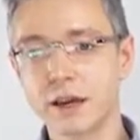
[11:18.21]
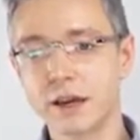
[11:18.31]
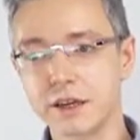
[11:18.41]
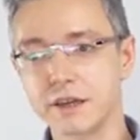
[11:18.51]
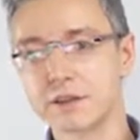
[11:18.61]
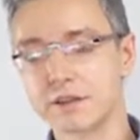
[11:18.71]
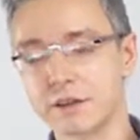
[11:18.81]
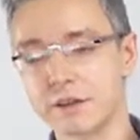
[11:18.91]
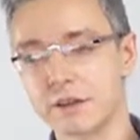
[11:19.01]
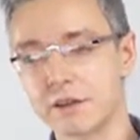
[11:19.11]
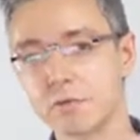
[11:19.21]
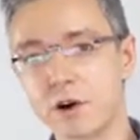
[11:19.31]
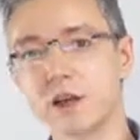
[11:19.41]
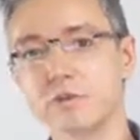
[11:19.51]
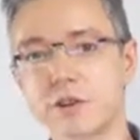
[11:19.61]
is the
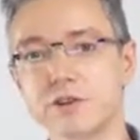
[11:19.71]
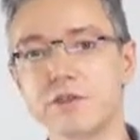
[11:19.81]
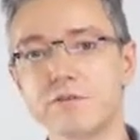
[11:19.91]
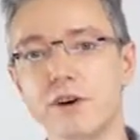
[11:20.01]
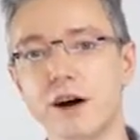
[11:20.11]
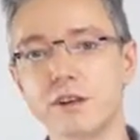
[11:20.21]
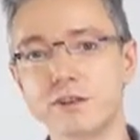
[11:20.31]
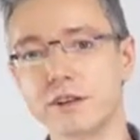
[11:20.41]
one which defines